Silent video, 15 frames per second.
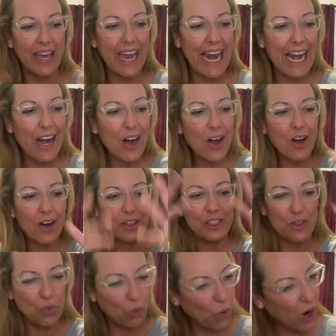air
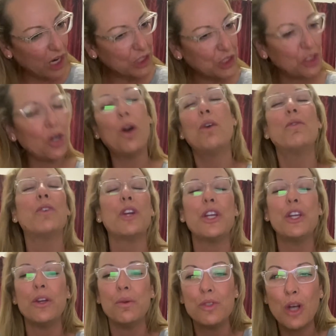just washed over
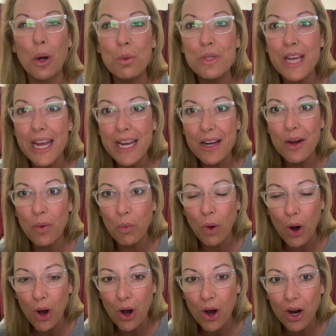you, go take a
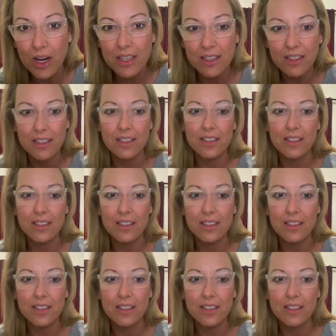walk.